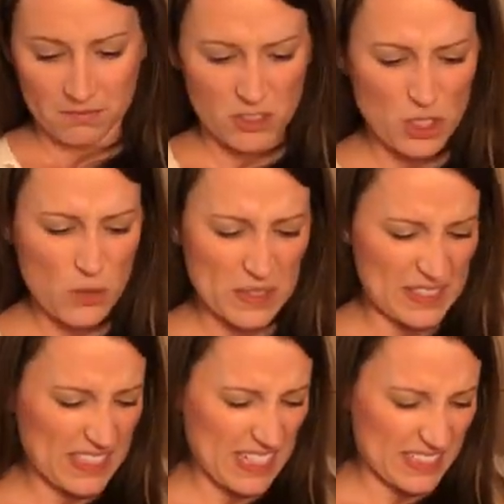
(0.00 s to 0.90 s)
Shoo,
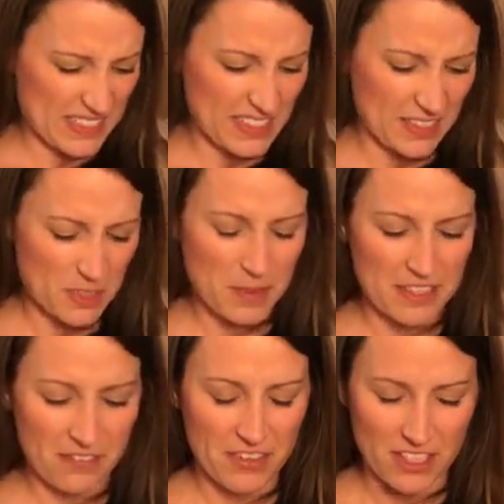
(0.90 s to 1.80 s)
it stinks. It smells
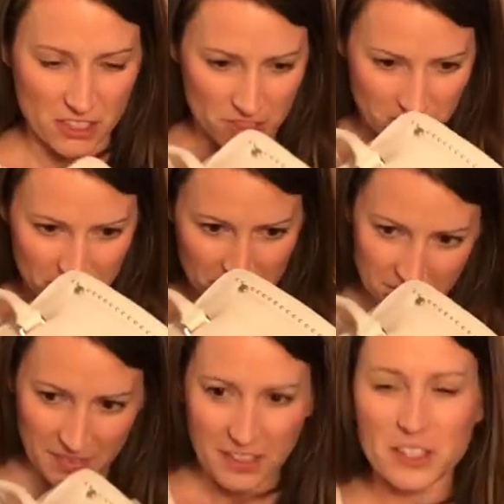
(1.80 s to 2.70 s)
like fish.
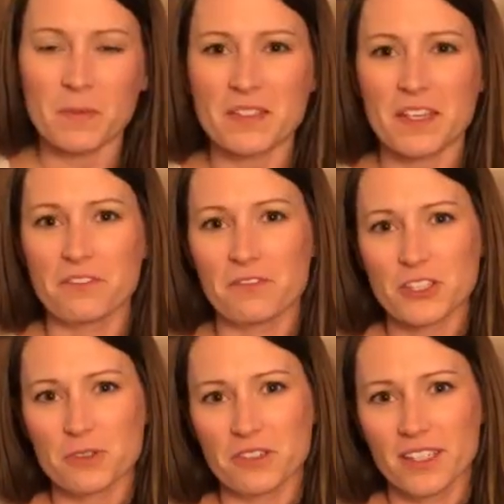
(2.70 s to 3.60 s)
Like it smells like a
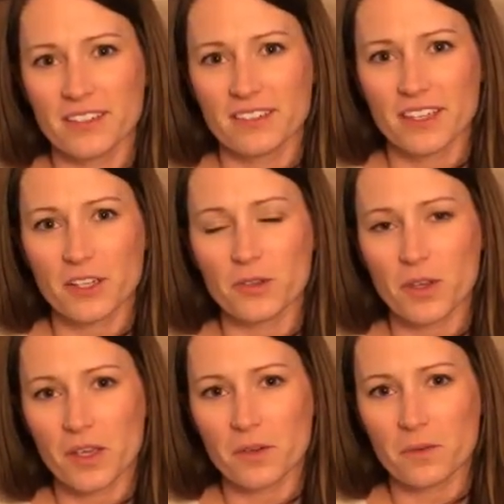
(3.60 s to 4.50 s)
fishery. Like you
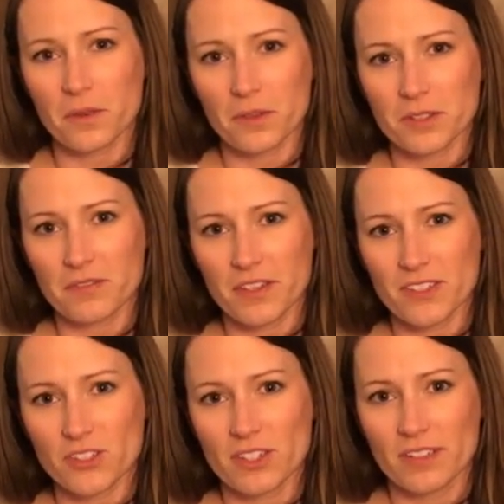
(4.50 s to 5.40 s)
go where there's
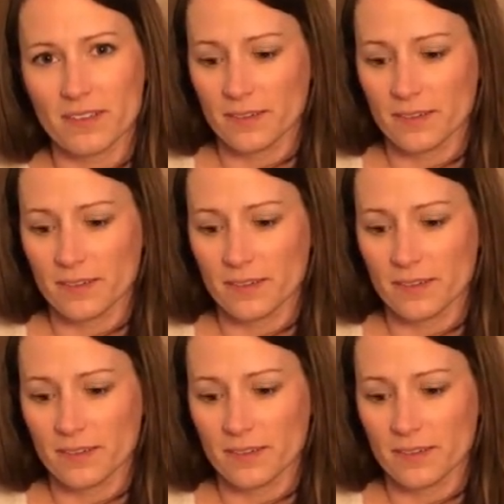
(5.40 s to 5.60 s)
fish.